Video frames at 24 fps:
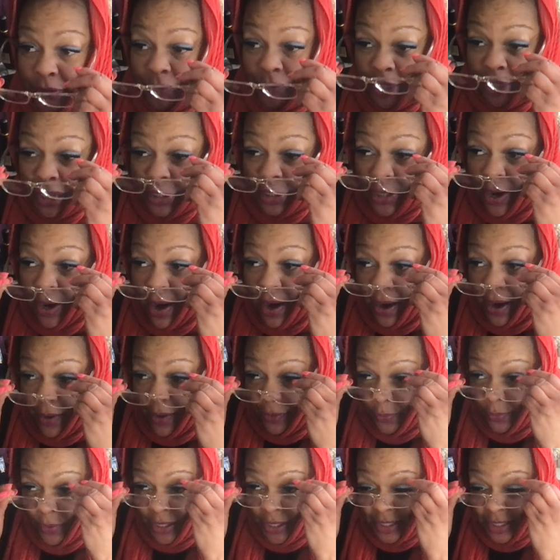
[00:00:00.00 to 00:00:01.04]
These are all the
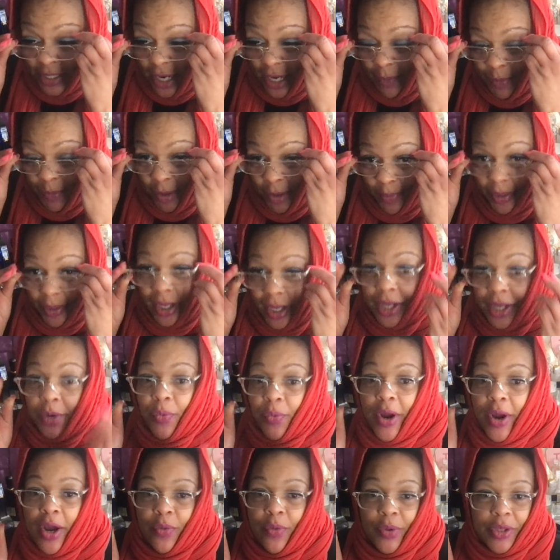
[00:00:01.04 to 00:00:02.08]
ones that I've been playing
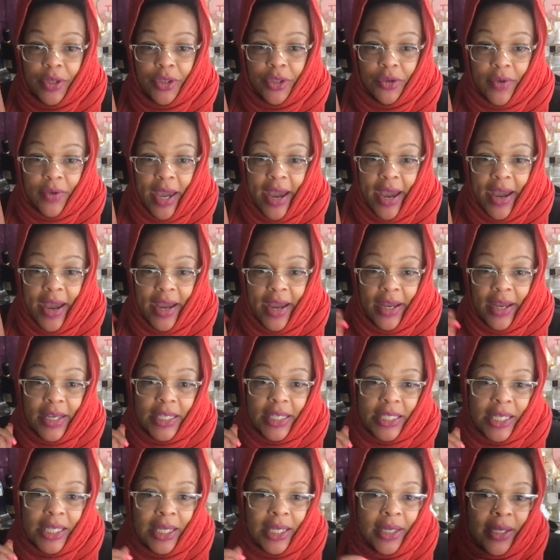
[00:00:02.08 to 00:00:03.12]
around with, you guys,